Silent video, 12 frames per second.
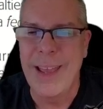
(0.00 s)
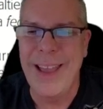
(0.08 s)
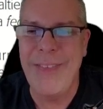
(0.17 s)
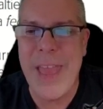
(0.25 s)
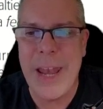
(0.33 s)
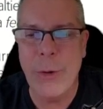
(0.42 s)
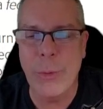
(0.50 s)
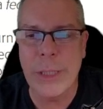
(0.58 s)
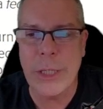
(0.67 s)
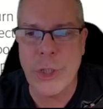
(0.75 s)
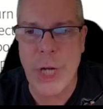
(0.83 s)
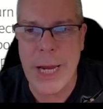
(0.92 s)
And they didn't
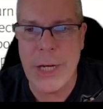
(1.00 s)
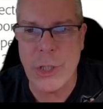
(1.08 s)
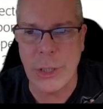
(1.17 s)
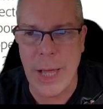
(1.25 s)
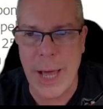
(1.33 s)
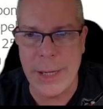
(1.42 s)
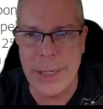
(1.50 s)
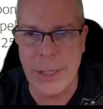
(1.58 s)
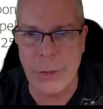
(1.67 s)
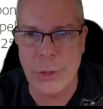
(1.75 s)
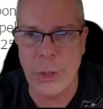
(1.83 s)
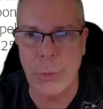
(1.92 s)
really change a lot
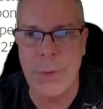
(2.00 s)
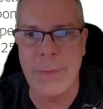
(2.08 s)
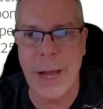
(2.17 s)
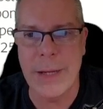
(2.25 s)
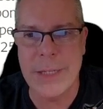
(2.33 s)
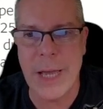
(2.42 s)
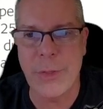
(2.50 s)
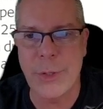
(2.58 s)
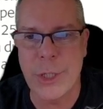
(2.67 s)
here. So we've got death,